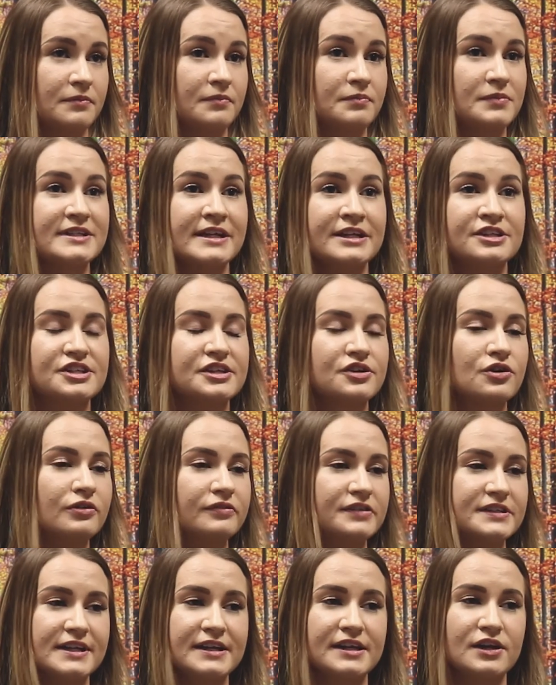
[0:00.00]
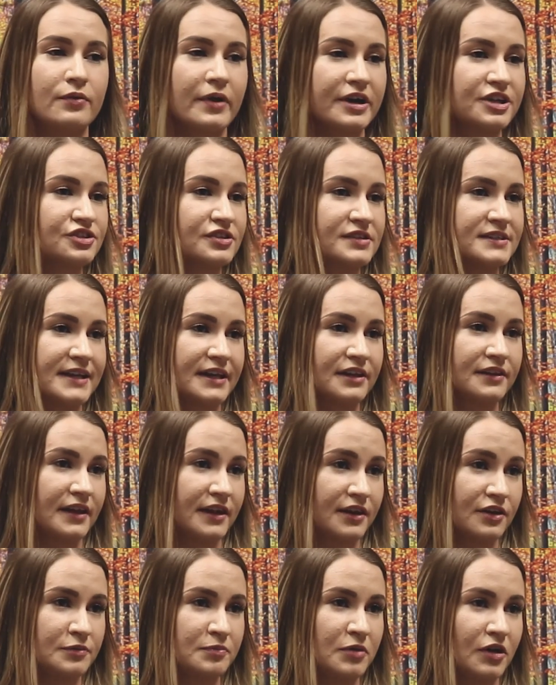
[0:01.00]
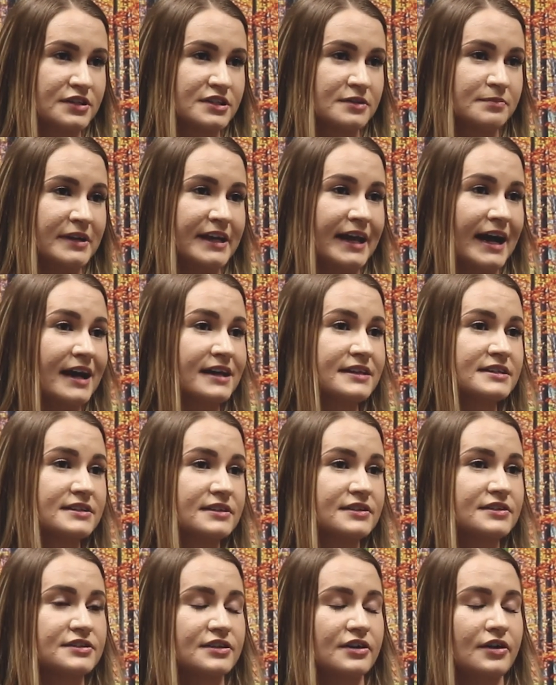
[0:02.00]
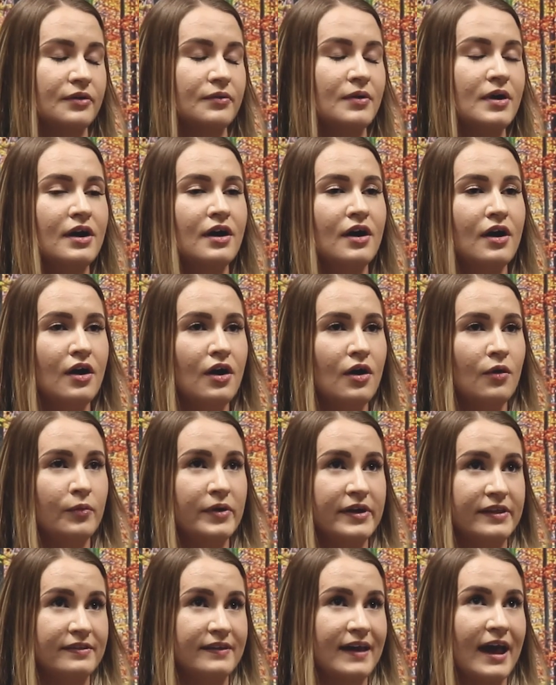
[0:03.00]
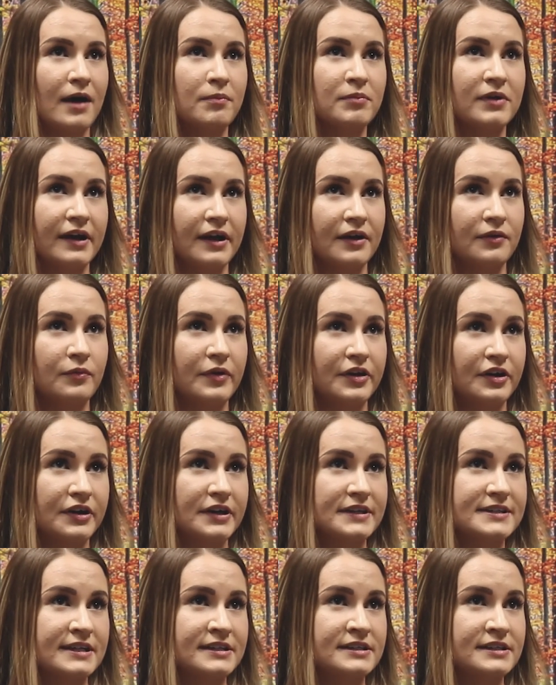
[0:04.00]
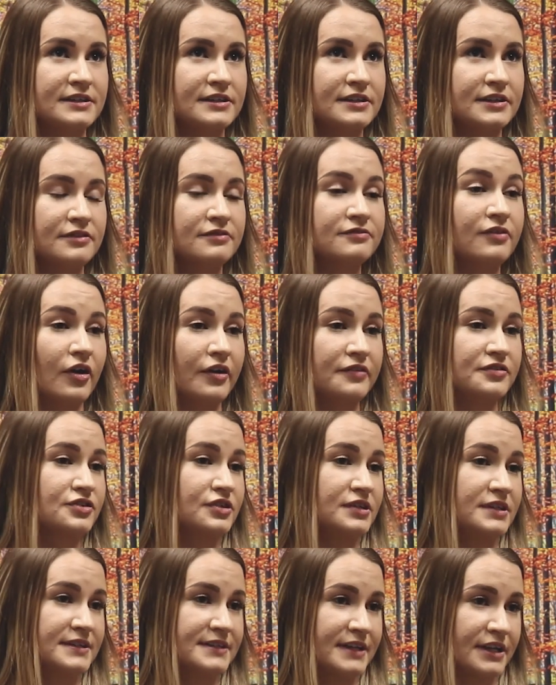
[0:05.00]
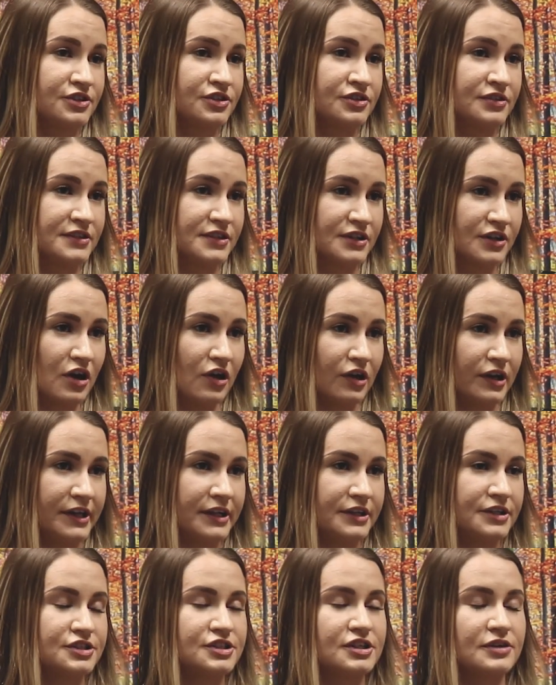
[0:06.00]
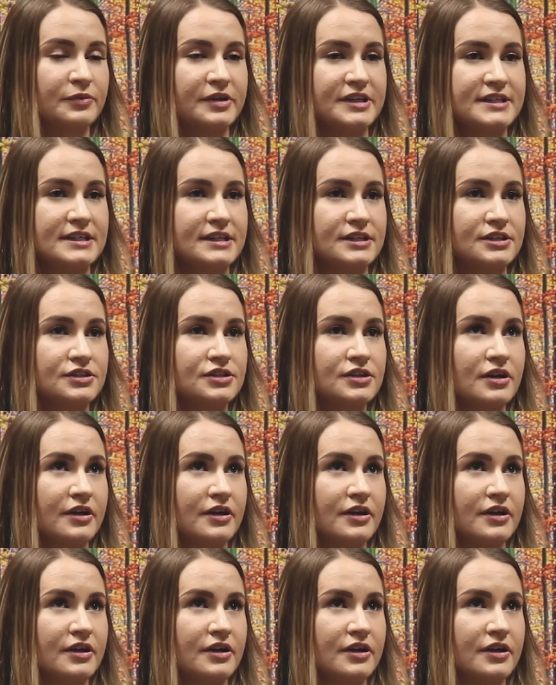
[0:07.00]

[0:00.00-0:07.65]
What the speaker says: potentially covered any questions that they could possibly ask. So with Kaplan, when I attended the 5 study sessions at college, we did